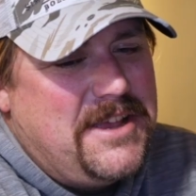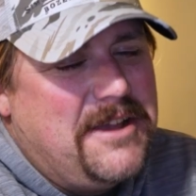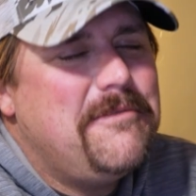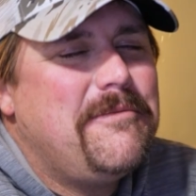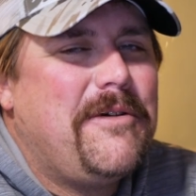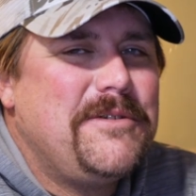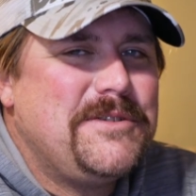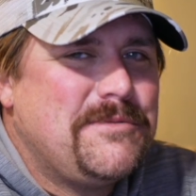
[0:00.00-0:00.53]

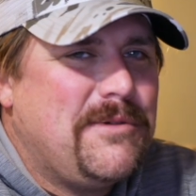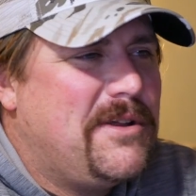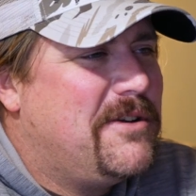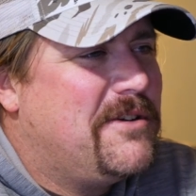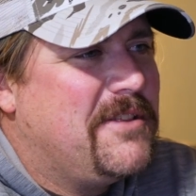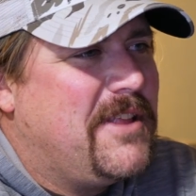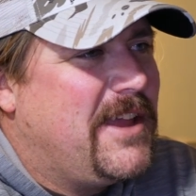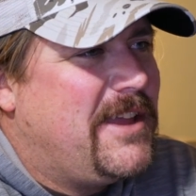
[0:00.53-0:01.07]
I've always
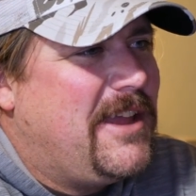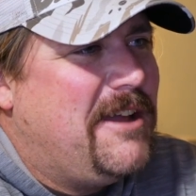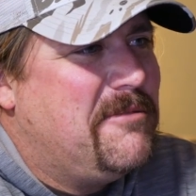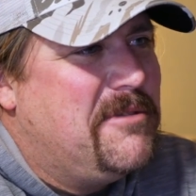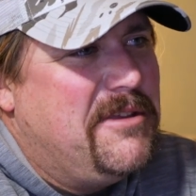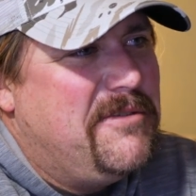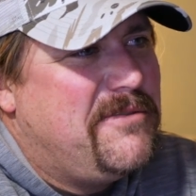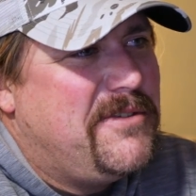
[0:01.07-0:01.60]
wondered like how
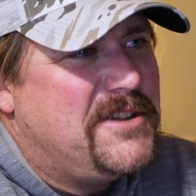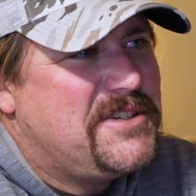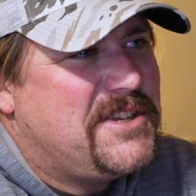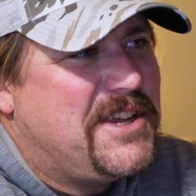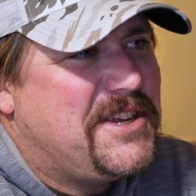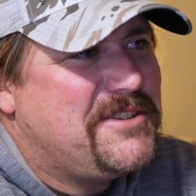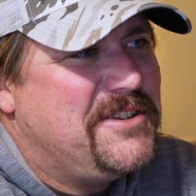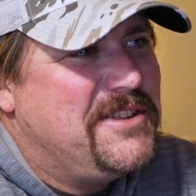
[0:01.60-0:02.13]
many fish actually